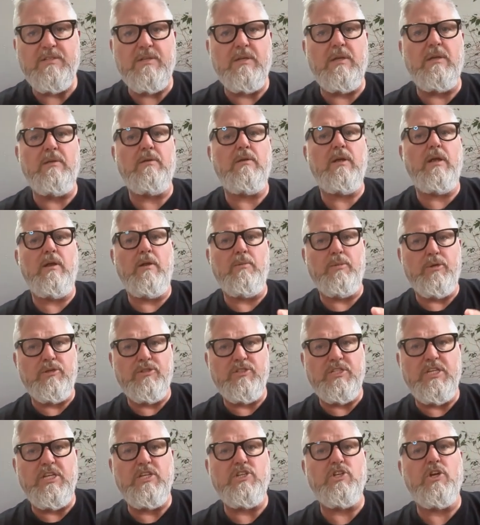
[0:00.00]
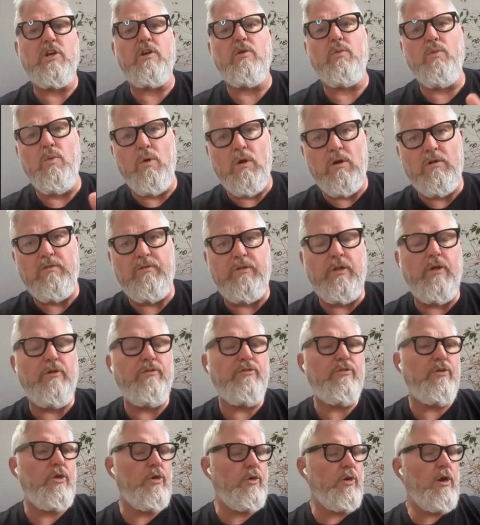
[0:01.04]
and a procedure and a workflow
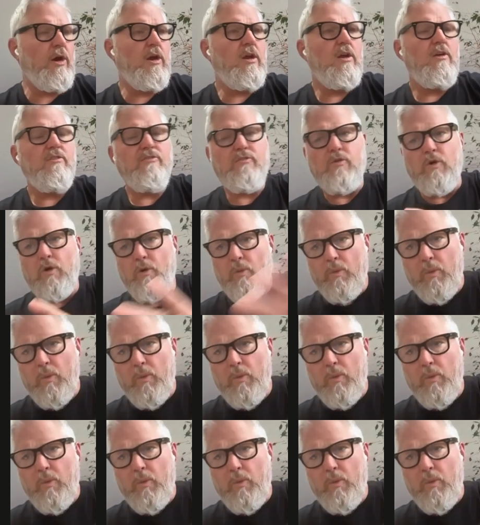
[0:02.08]
for.